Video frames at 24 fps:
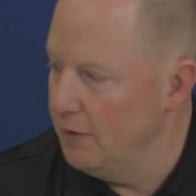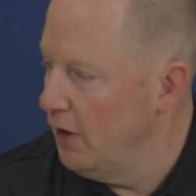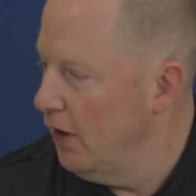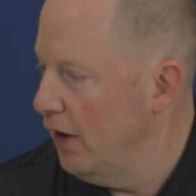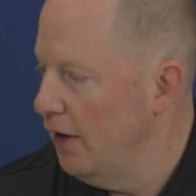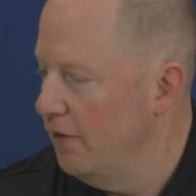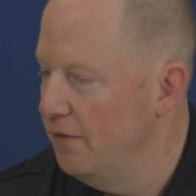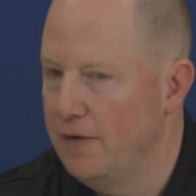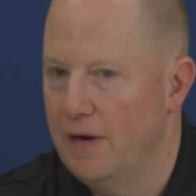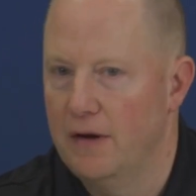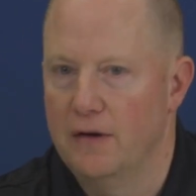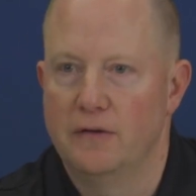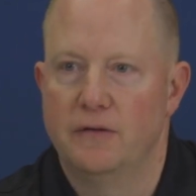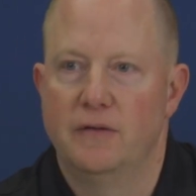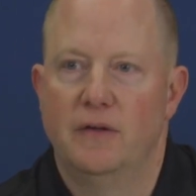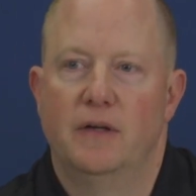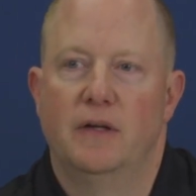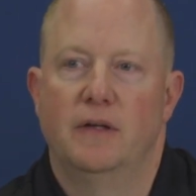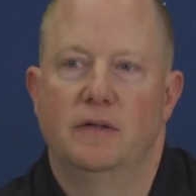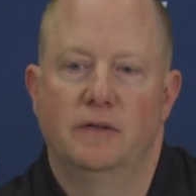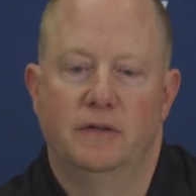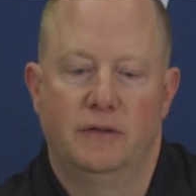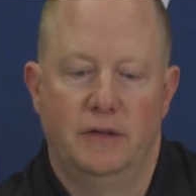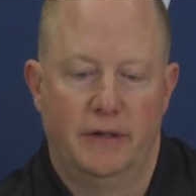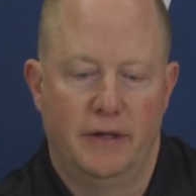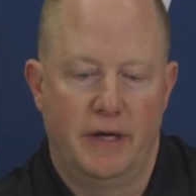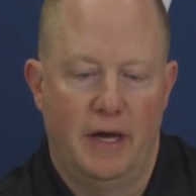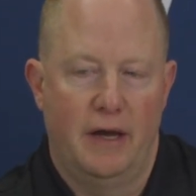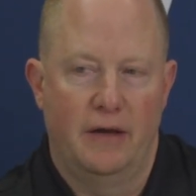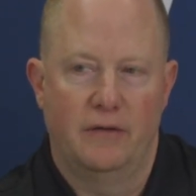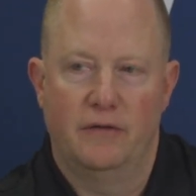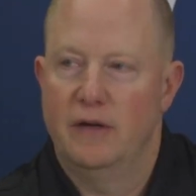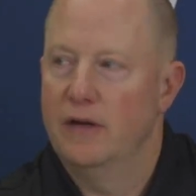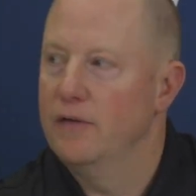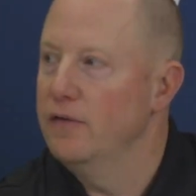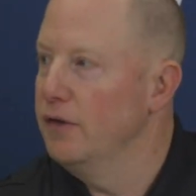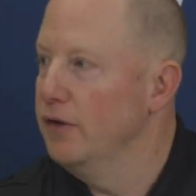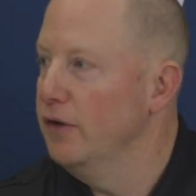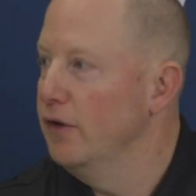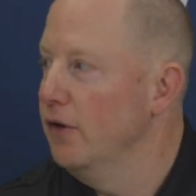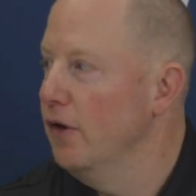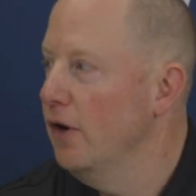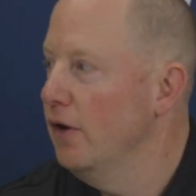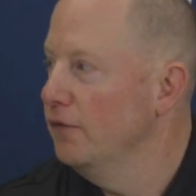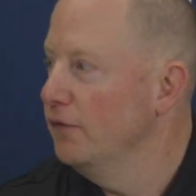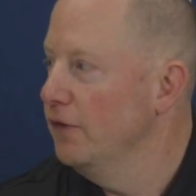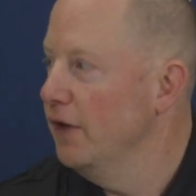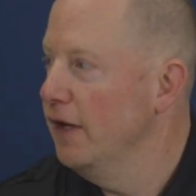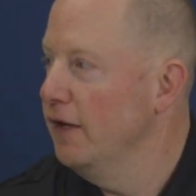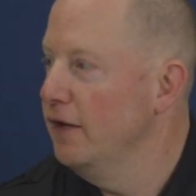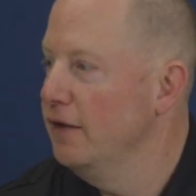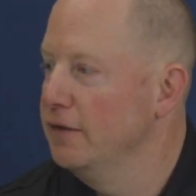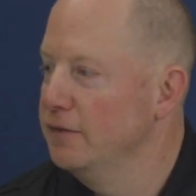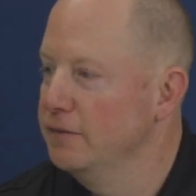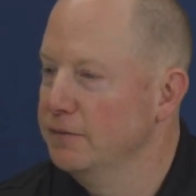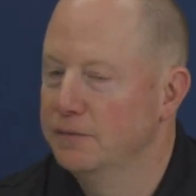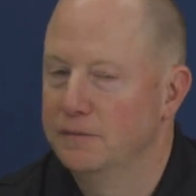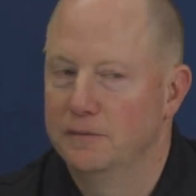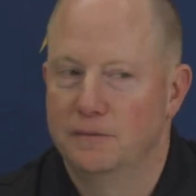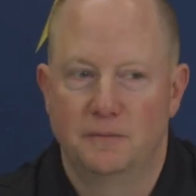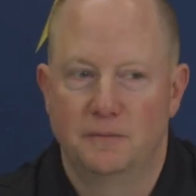All right, guys. All right, fellas. All right, see you guys. Have a good off day. Yeah.